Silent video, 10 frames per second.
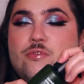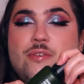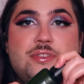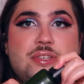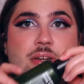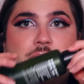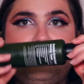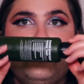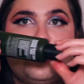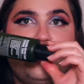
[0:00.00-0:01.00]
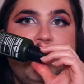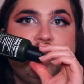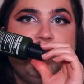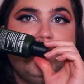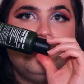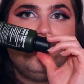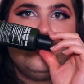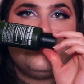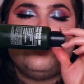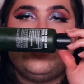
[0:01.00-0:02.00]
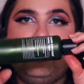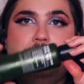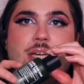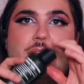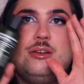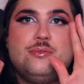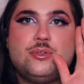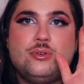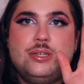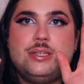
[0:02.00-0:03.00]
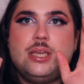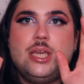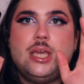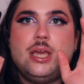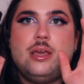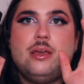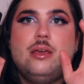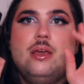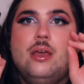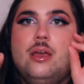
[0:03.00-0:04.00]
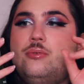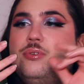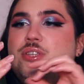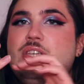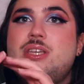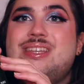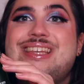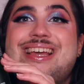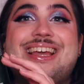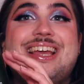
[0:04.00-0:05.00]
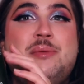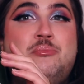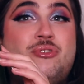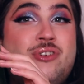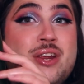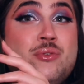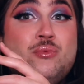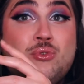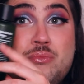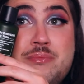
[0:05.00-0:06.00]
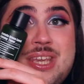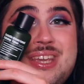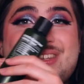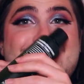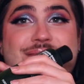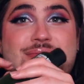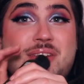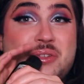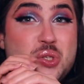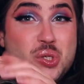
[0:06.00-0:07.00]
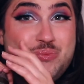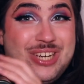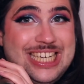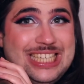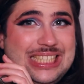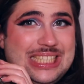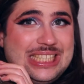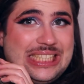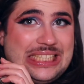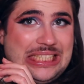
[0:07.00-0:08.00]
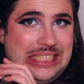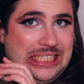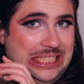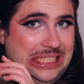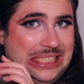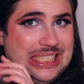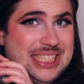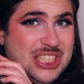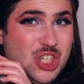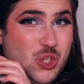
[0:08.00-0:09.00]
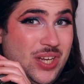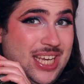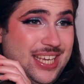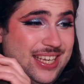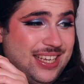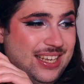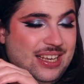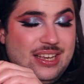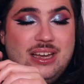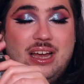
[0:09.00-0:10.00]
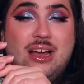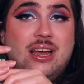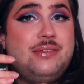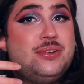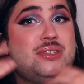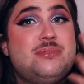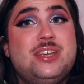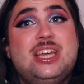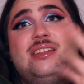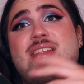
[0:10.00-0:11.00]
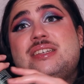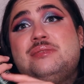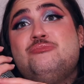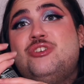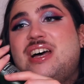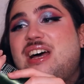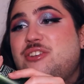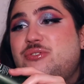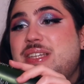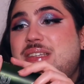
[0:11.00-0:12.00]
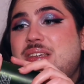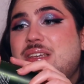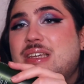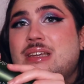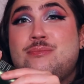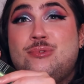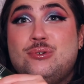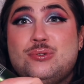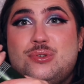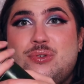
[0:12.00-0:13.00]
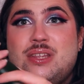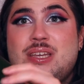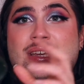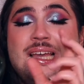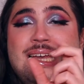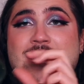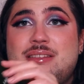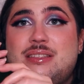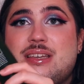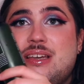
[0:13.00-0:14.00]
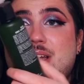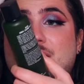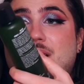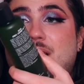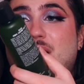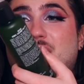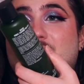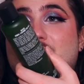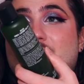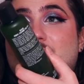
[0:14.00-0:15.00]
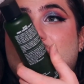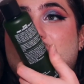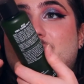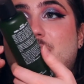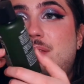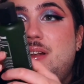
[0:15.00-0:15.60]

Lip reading: started from scratch, and this wasn't my kind of solid skincare routine. It probably won't be because I found someone else. Sorry. I found something else that is more hydrating and more soothing, and I